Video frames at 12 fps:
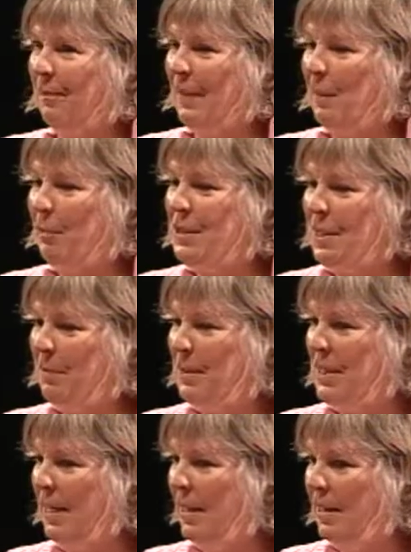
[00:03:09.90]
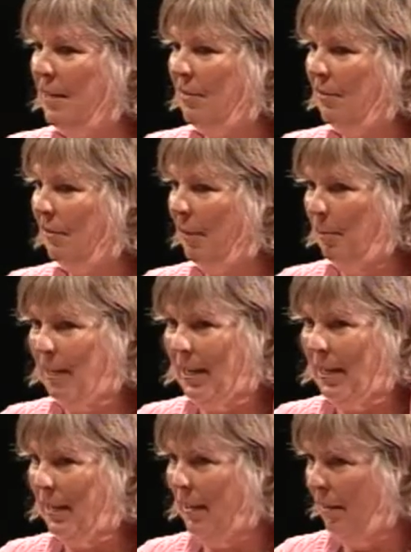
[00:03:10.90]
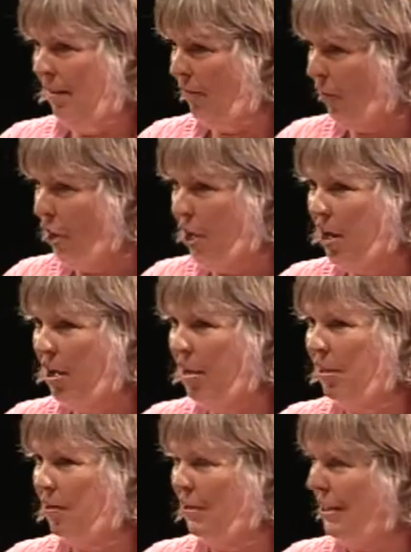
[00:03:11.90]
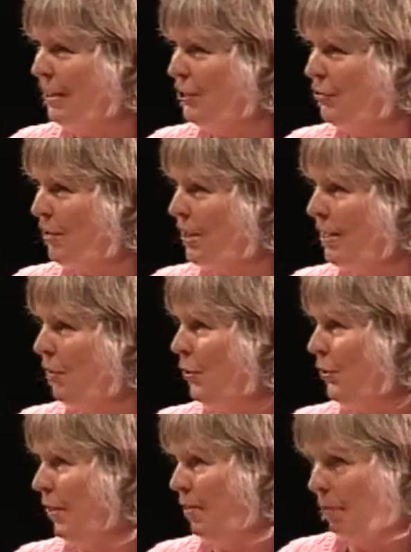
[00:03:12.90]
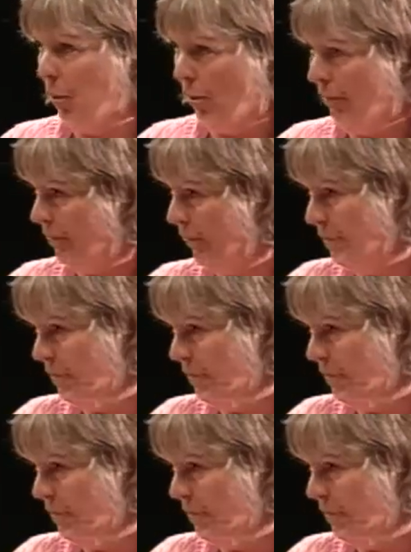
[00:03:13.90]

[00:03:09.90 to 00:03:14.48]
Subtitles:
precipitated by a fall or an injury, or do you have both? You see